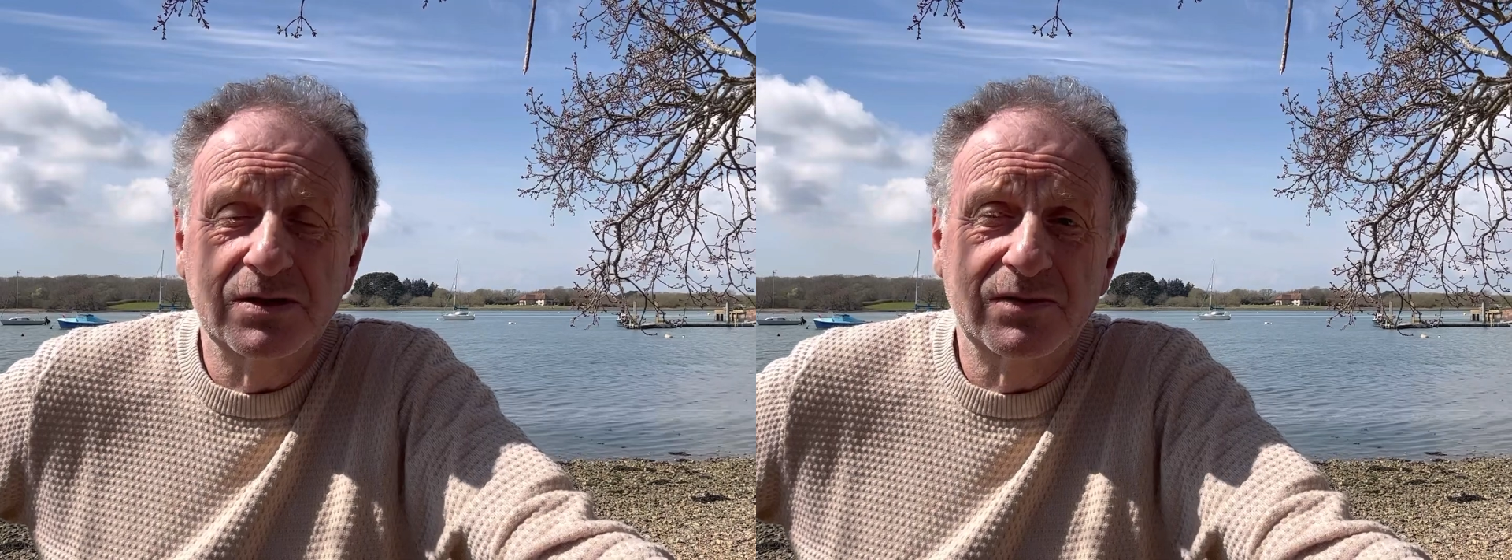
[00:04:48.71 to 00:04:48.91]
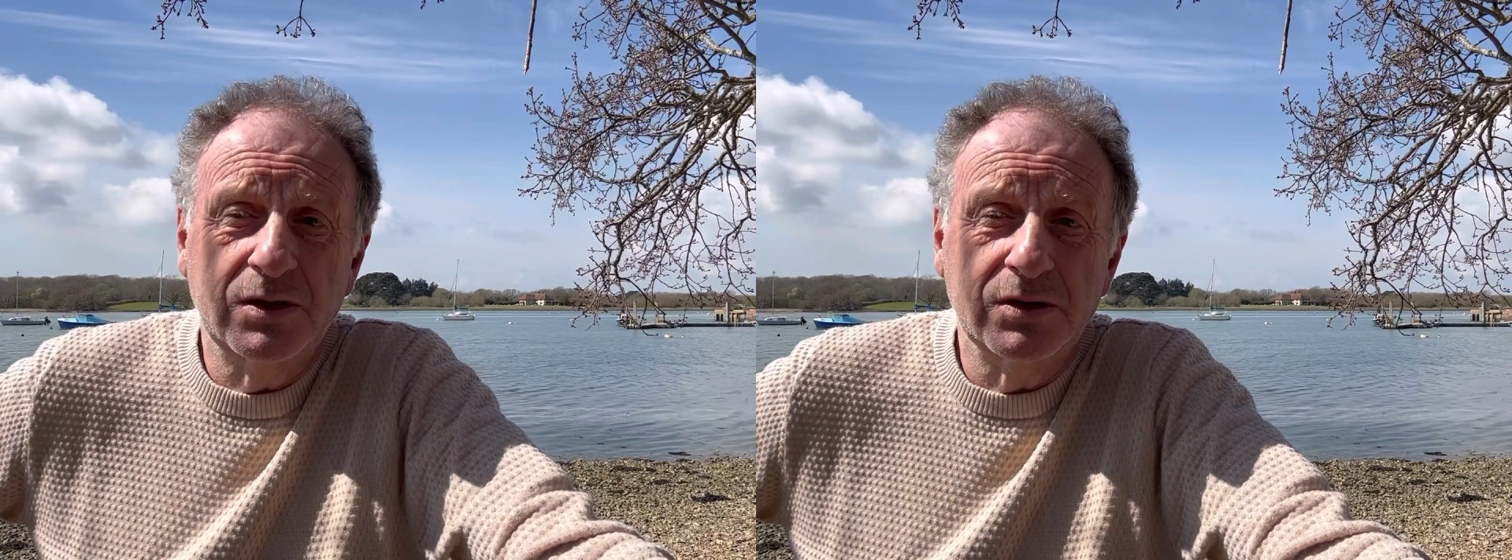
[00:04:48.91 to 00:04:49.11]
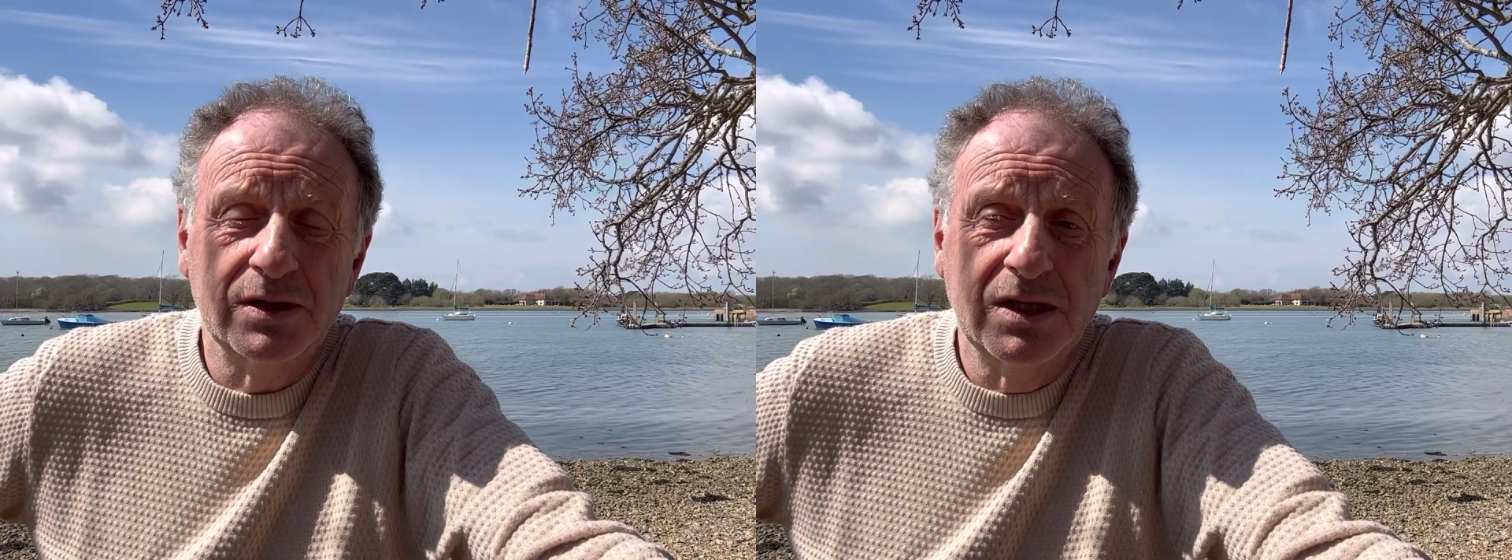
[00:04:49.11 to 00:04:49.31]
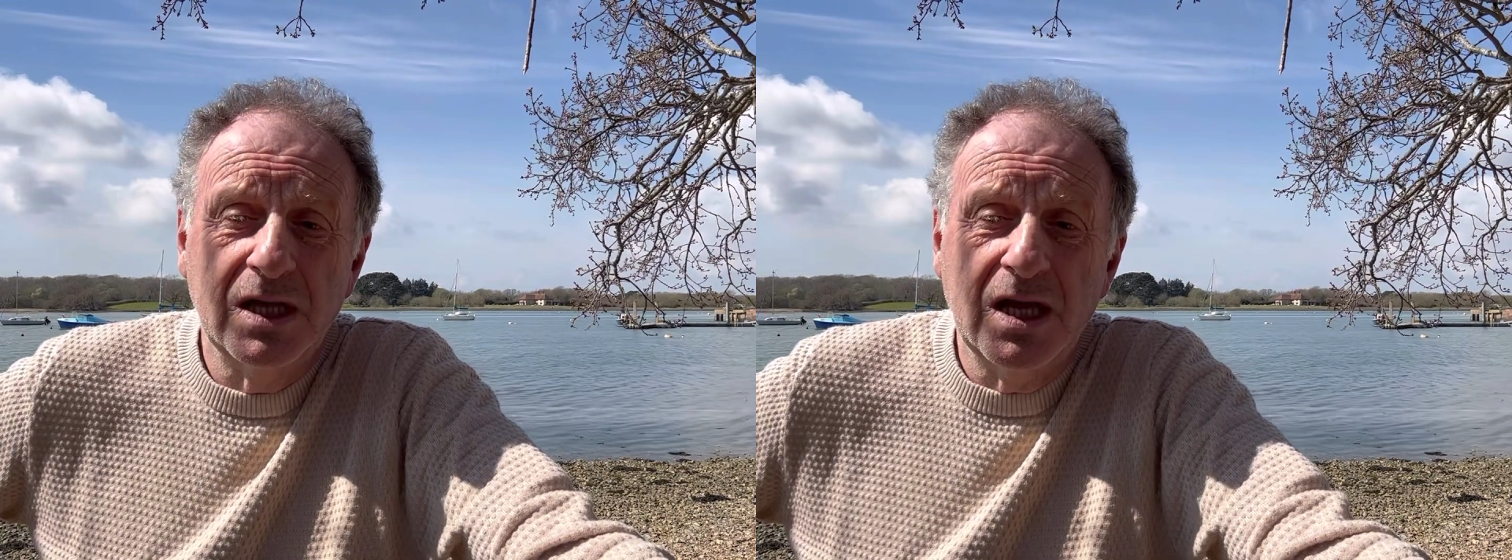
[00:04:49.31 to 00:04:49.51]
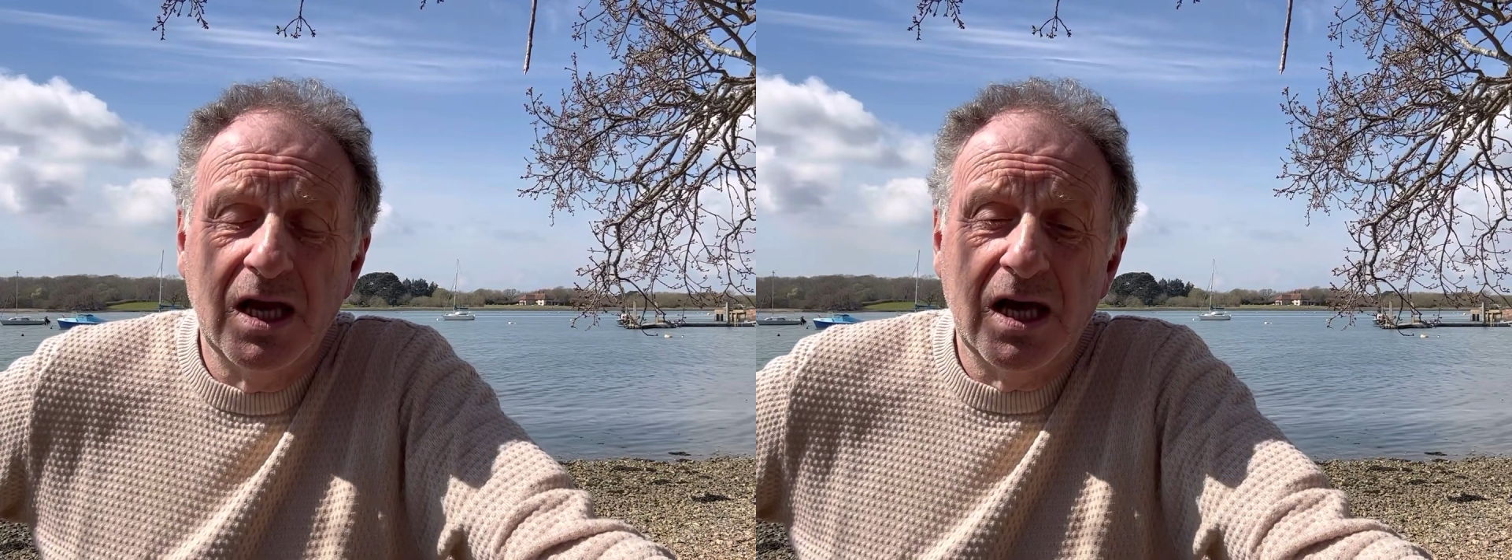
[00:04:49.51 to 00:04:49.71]
vlog
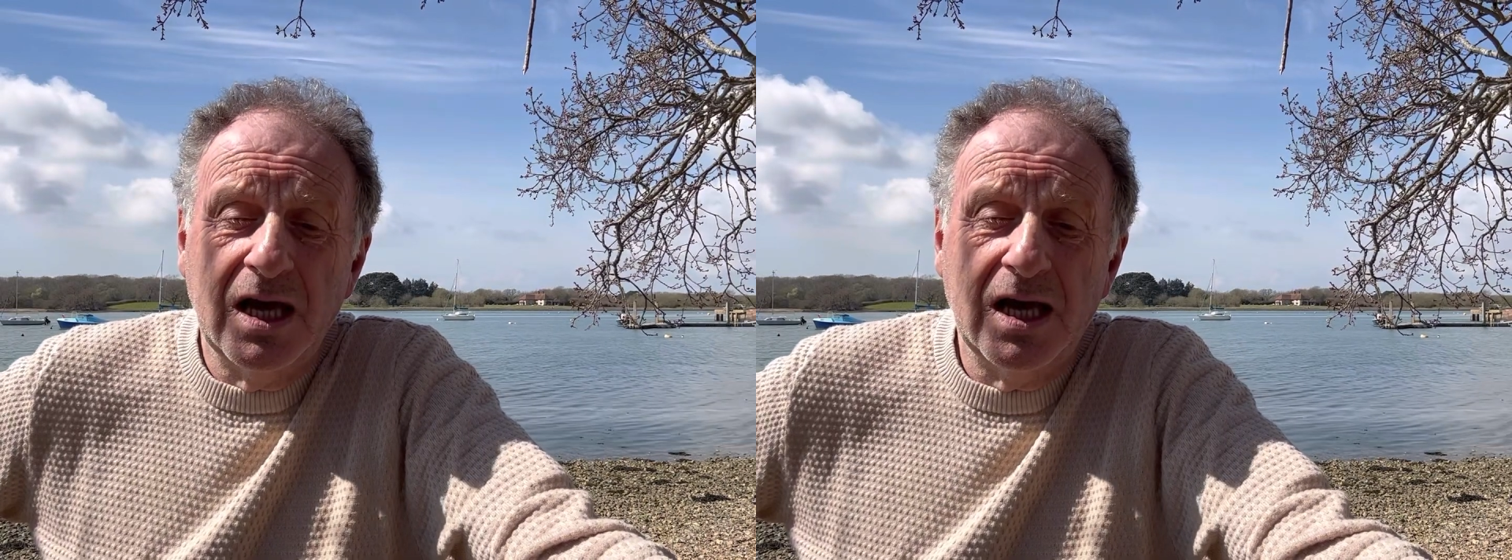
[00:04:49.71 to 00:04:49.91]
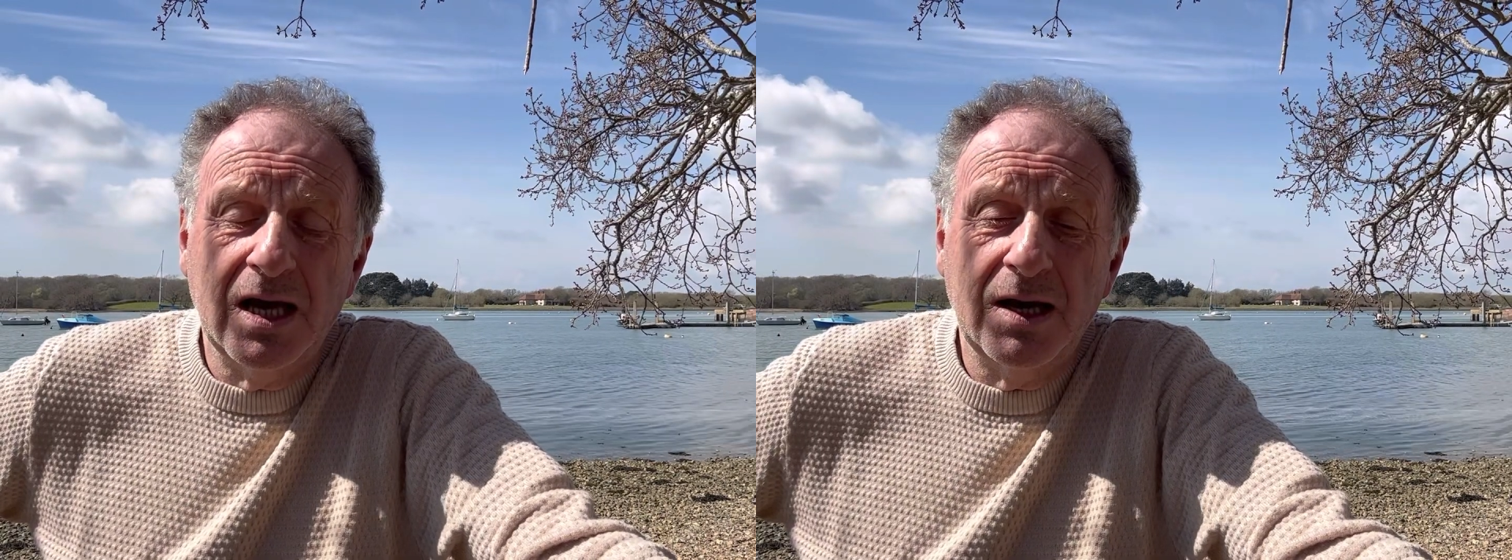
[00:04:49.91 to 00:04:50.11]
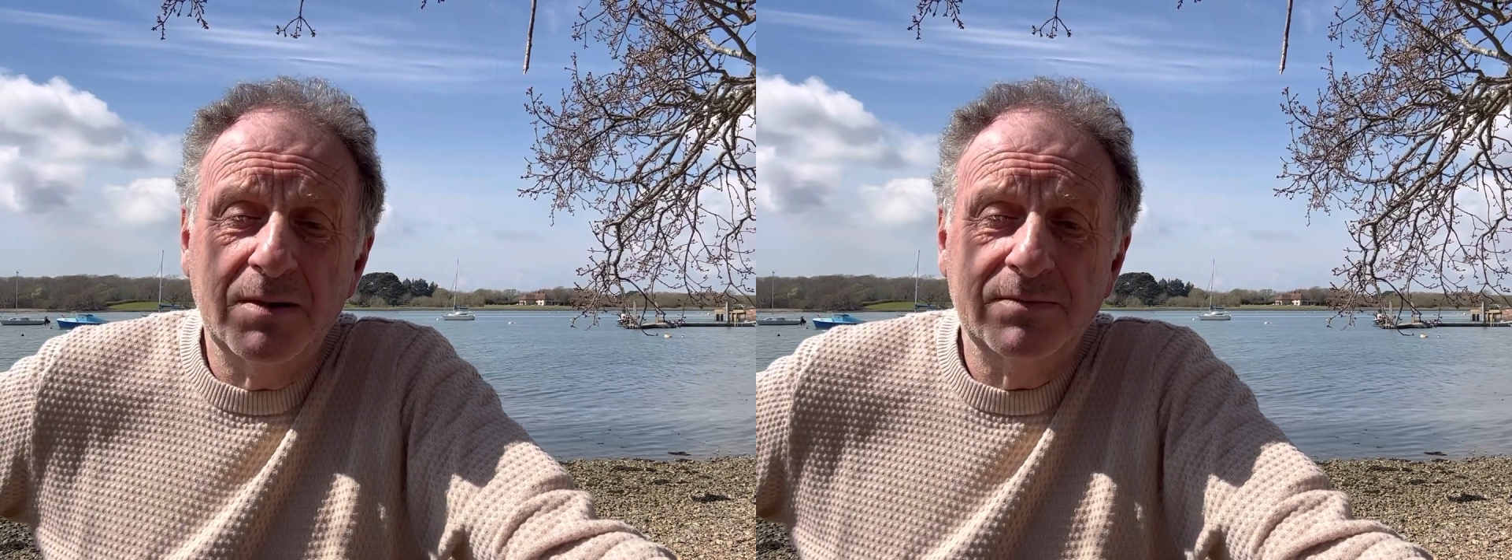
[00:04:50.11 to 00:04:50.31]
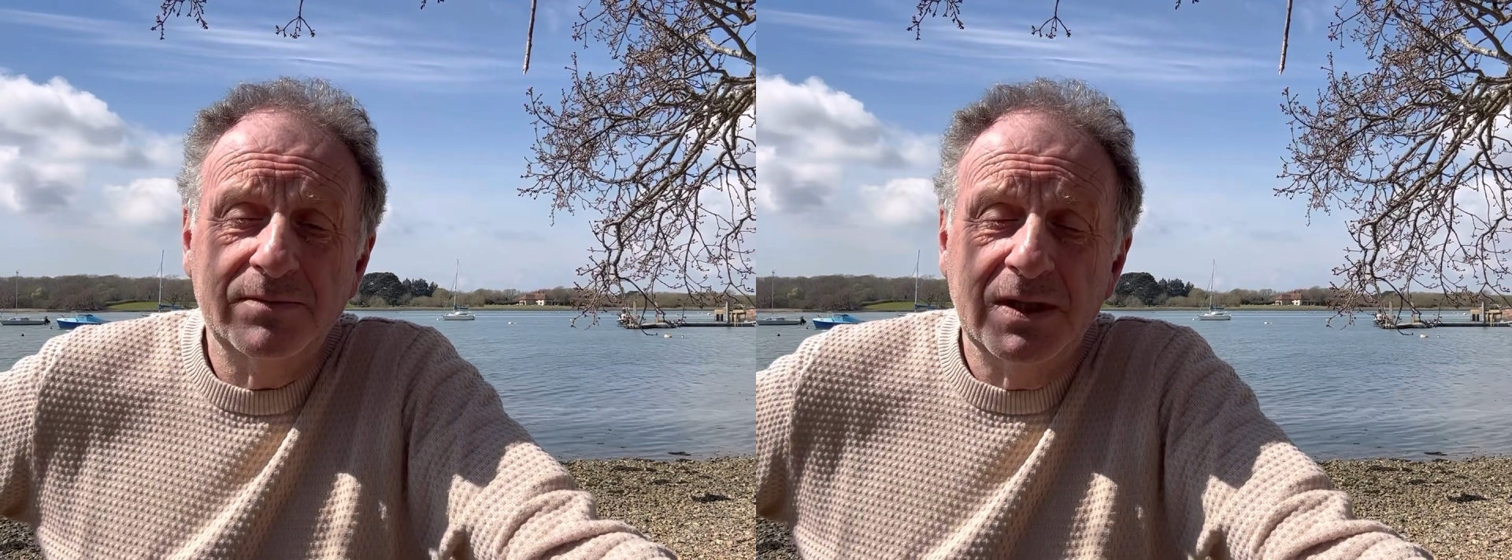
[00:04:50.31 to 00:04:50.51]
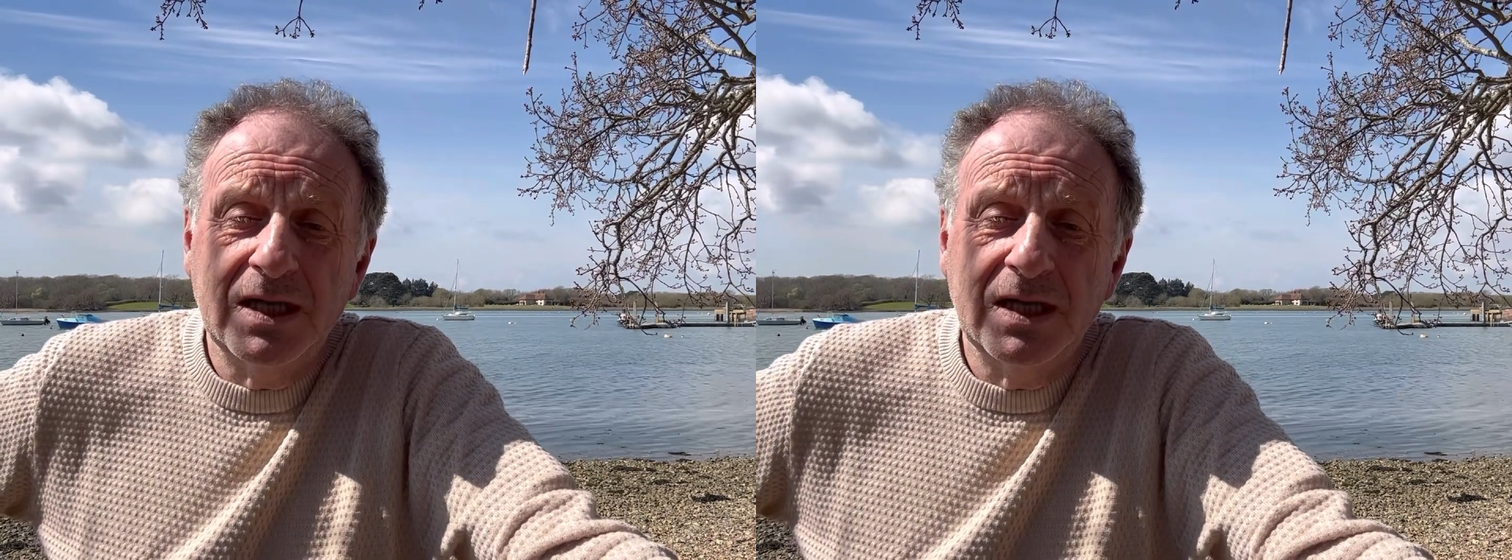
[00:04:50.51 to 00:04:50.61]
um,